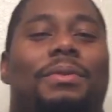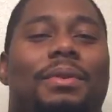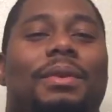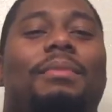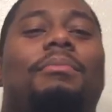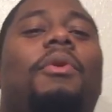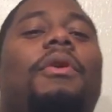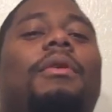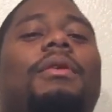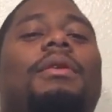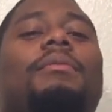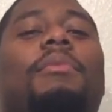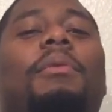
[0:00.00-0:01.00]
so
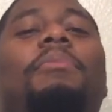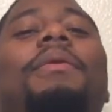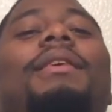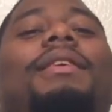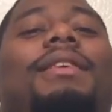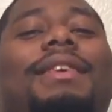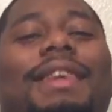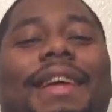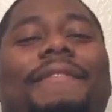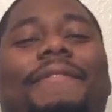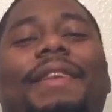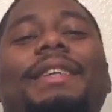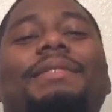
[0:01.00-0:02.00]
more
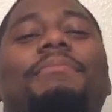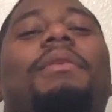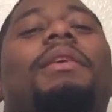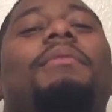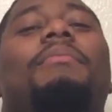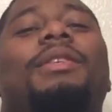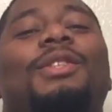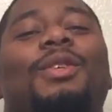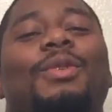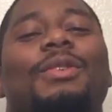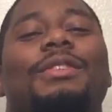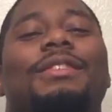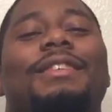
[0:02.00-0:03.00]
mobility and flexibility in my
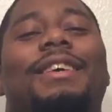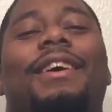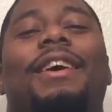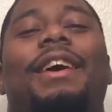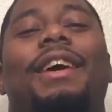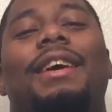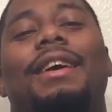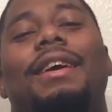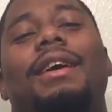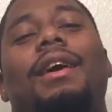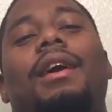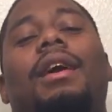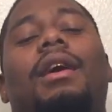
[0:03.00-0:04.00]
shoulders. All right,
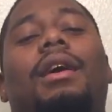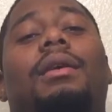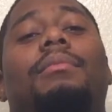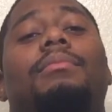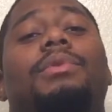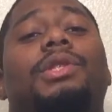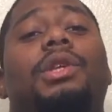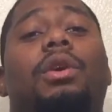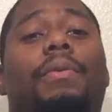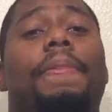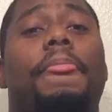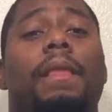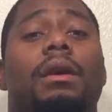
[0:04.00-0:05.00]

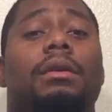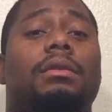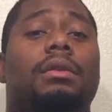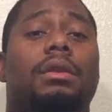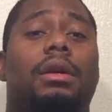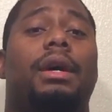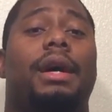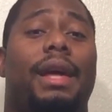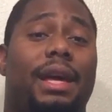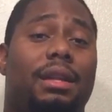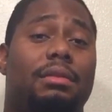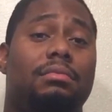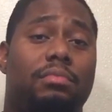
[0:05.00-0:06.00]
so
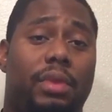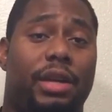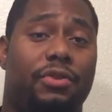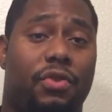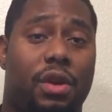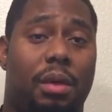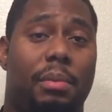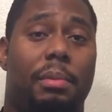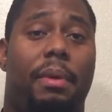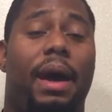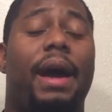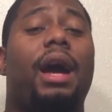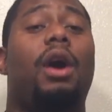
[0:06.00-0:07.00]
again, thanks for
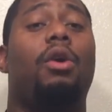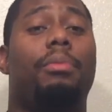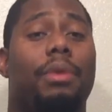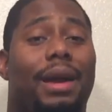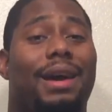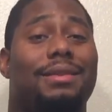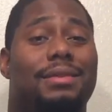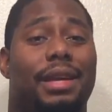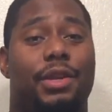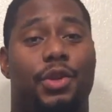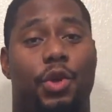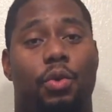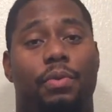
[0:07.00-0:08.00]
coming back. I hope you guys
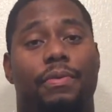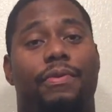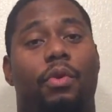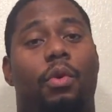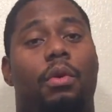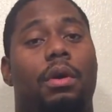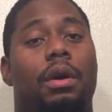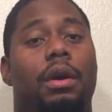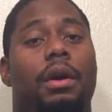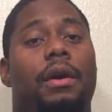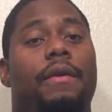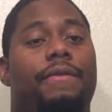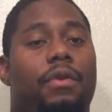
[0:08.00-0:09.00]
stay tuned
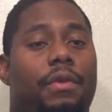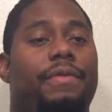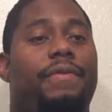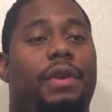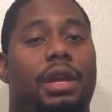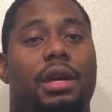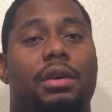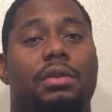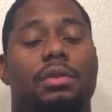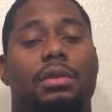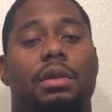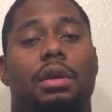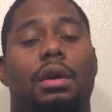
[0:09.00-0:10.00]
for further
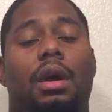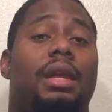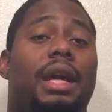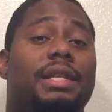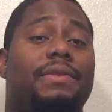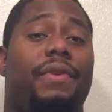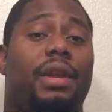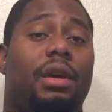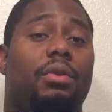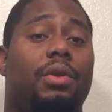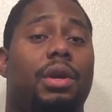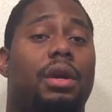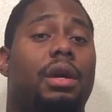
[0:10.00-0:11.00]
videos. The next
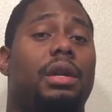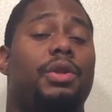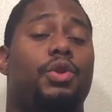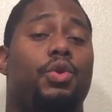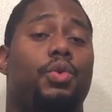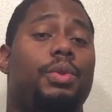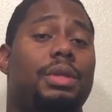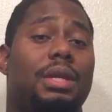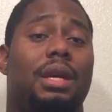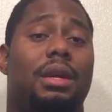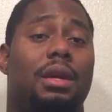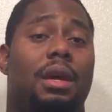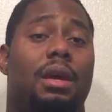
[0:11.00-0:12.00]
video, you're going to
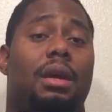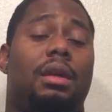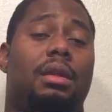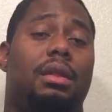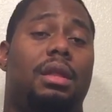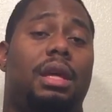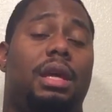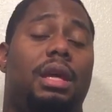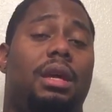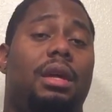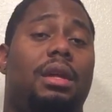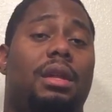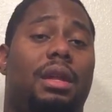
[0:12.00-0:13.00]
see
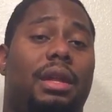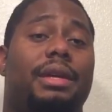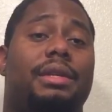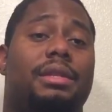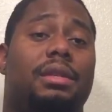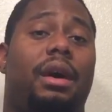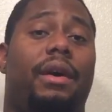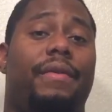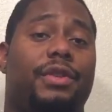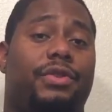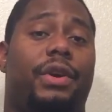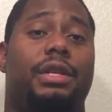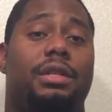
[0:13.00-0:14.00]
the list
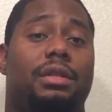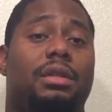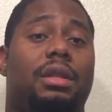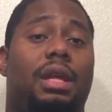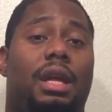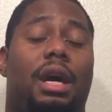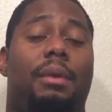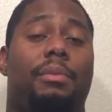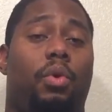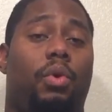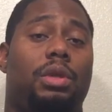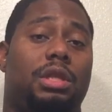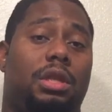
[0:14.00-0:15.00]
of the stretches that
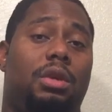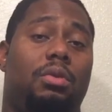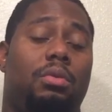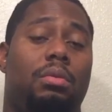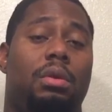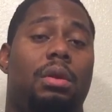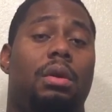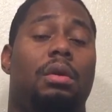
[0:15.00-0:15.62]
I'm going to do